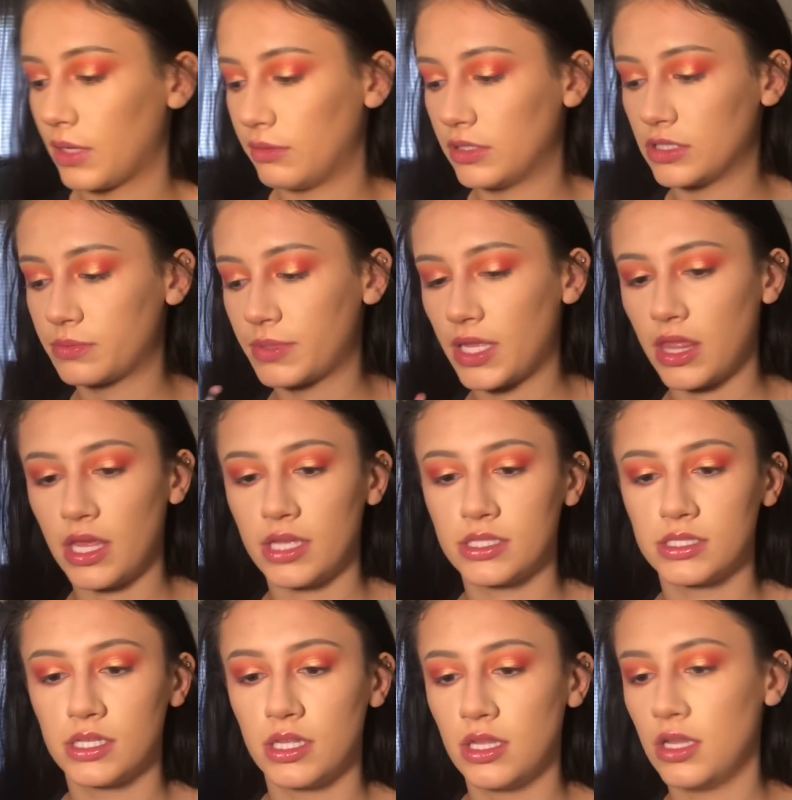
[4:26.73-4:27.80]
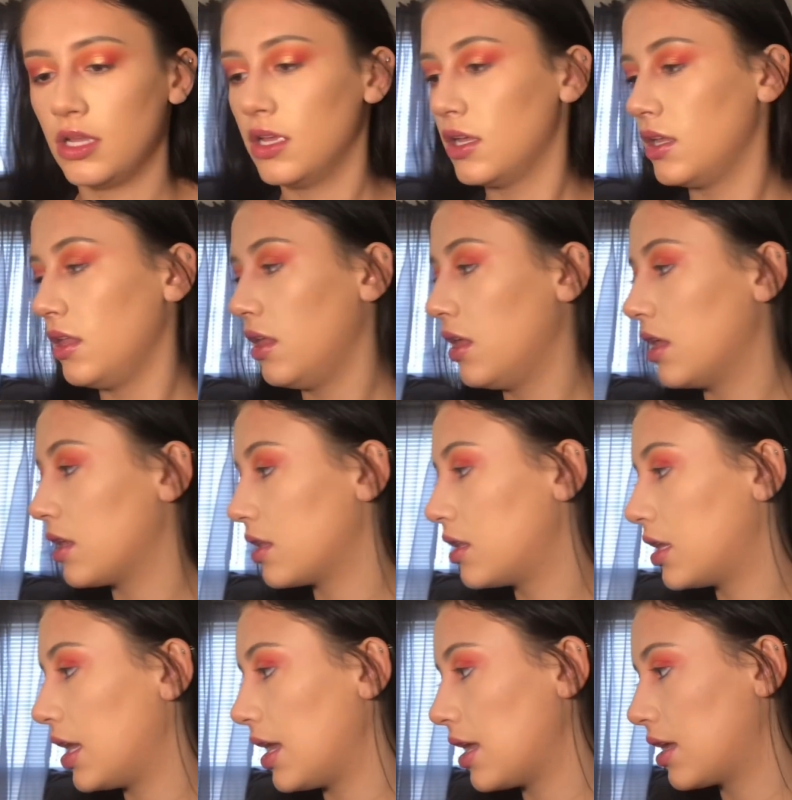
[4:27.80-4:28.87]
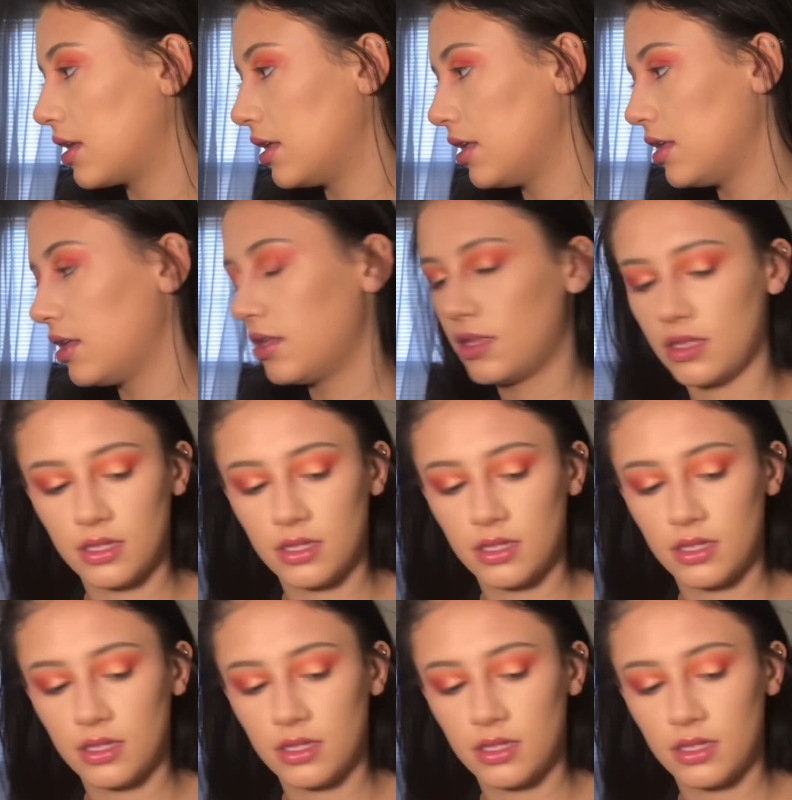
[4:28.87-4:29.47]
I'm gonna spray this and take